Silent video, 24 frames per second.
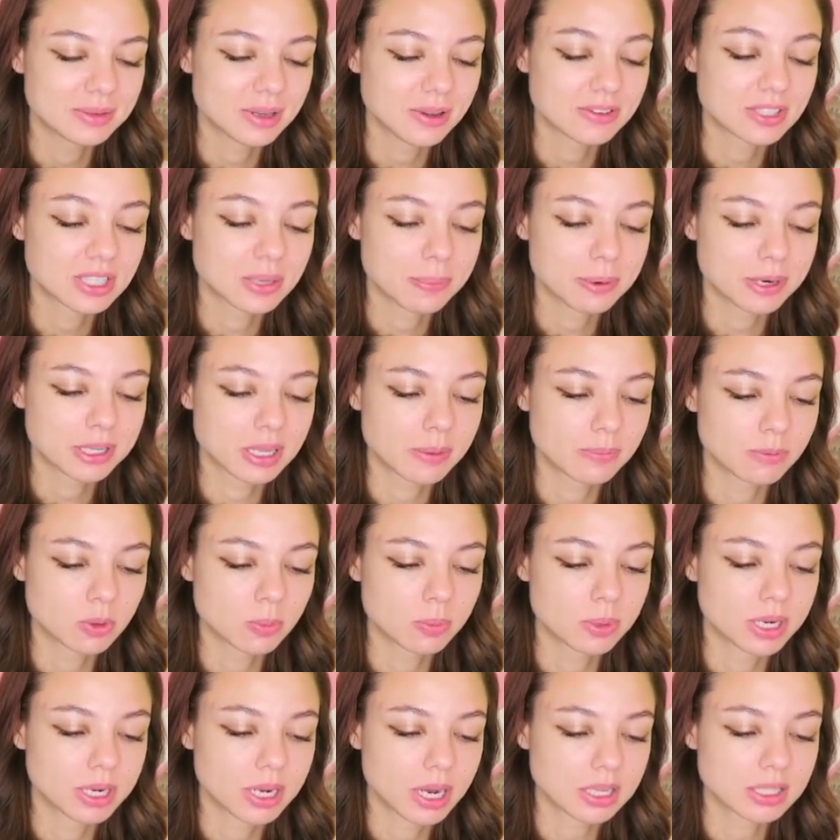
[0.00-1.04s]
I will
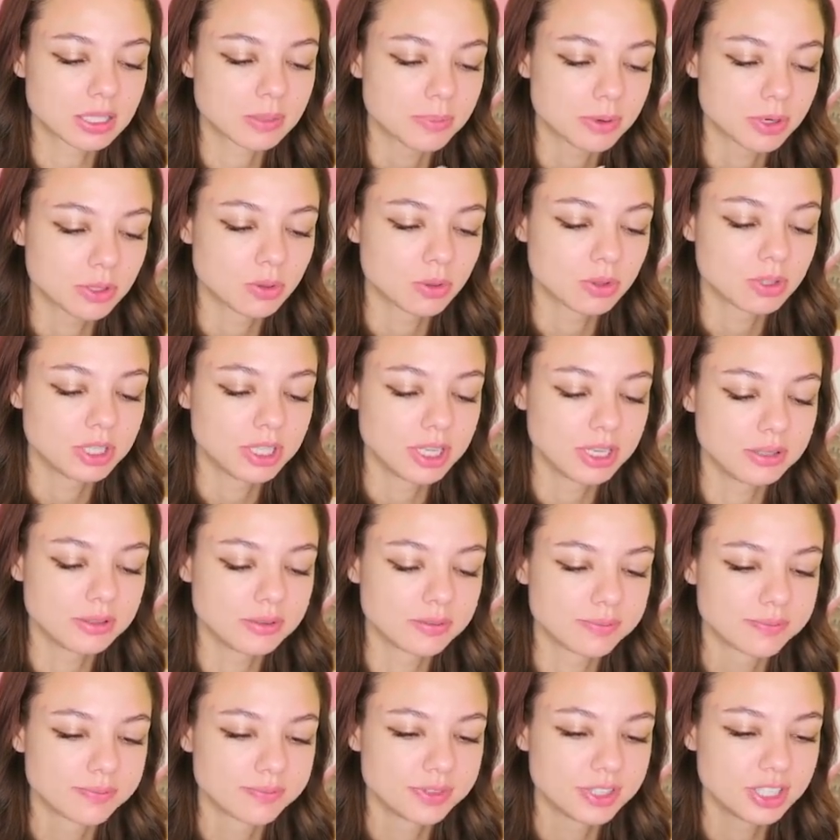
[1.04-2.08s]
sell all these
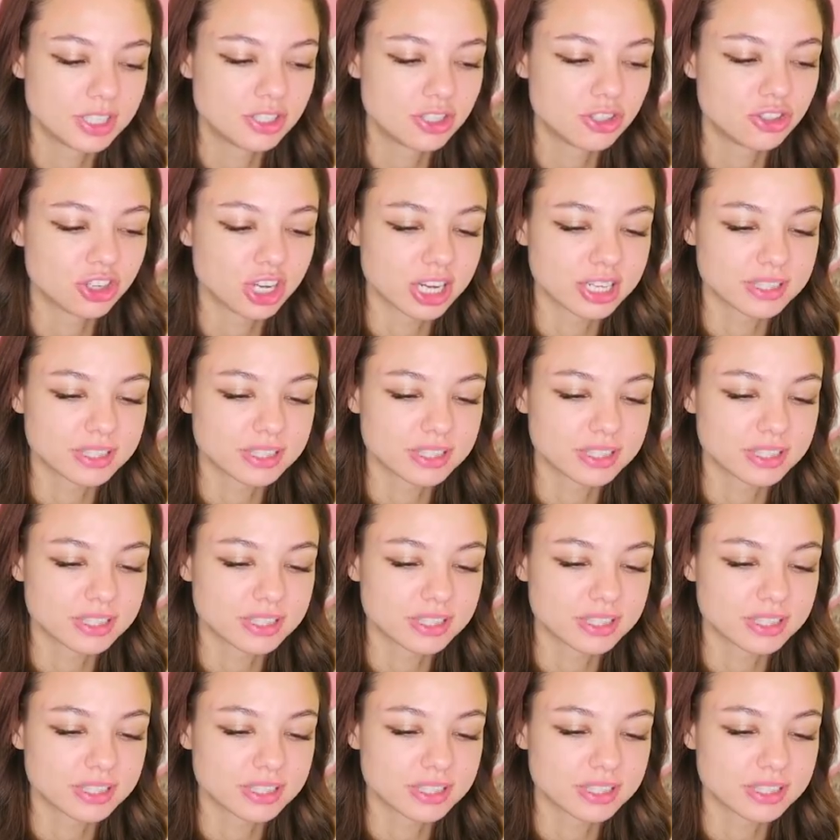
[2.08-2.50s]
duplicates and we'll have